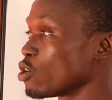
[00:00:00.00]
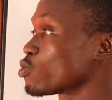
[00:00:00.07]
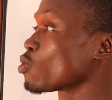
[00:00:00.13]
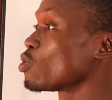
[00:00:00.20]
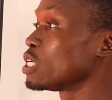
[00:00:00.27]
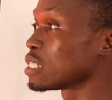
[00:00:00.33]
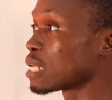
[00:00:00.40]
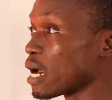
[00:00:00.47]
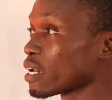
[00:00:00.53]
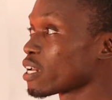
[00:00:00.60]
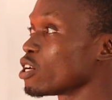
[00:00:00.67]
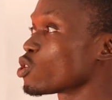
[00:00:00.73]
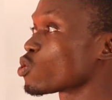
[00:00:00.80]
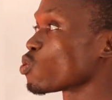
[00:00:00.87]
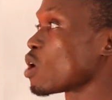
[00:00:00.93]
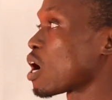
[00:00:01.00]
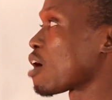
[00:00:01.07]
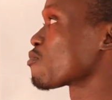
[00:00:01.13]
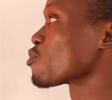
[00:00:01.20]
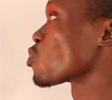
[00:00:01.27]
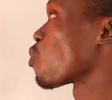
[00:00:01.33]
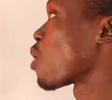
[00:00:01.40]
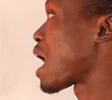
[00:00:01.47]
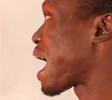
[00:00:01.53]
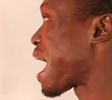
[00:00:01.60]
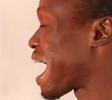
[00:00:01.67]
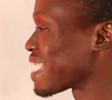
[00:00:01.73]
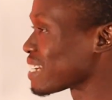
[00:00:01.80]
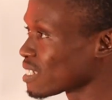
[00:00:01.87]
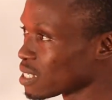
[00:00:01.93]
So in that case, we have to
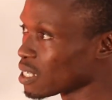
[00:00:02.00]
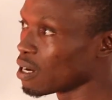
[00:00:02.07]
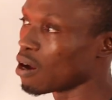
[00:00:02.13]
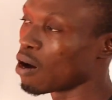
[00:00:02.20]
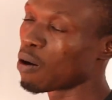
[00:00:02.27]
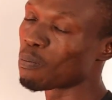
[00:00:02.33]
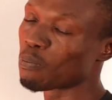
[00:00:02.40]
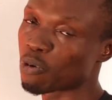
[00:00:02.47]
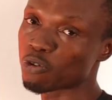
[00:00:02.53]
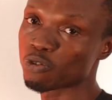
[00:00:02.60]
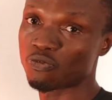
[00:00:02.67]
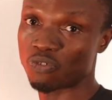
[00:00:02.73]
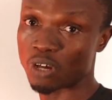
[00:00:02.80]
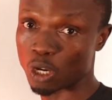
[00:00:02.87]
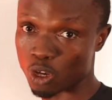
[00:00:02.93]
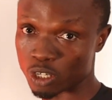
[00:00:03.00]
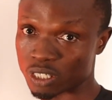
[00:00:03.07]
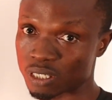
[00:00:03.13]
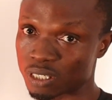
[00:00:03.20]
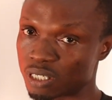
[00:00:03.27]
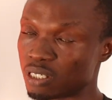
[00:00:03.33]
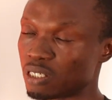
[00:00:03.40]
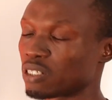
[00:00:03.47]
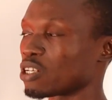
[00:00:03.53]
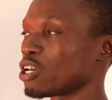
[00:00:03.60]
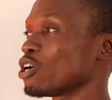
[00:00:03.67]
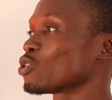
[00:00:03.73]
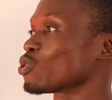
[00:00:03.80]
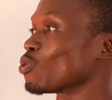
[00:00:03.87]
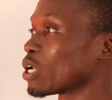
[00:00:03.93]
add both velocities
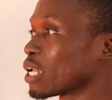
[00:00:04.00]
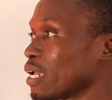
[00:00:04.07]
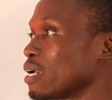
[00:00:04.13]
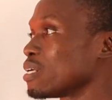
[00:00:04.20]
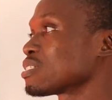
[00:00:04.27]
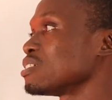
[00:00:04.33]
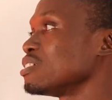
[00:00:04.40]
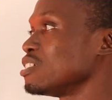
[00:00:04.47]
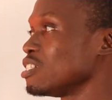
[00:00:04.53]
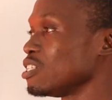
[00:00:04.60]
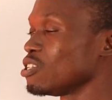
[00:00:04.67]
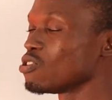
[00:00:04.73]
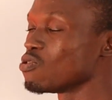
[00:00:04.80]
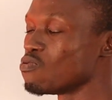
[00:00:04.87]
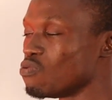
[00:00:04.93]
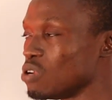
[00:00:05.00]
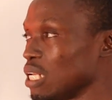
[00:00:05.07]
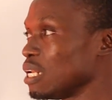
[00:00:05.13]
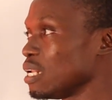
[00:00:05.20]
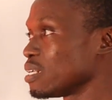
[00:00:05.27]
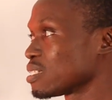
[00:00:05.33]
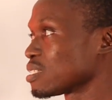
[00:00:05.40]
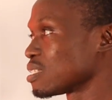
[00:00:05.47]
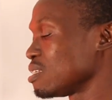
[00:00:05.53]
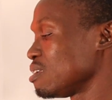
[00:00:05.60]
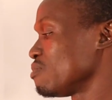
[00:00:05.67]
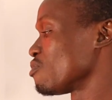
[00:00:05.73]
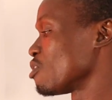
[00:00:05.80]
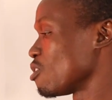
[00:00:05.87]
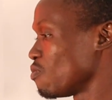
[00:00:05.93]
to get the
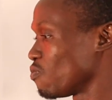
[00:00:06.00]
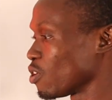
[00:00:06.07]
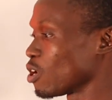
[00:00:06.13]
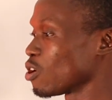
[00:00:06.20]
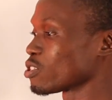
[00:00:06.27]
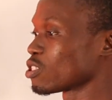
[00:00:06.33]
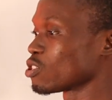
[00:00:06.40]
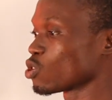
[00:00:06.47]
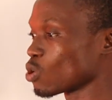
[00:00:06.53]
relative velocity.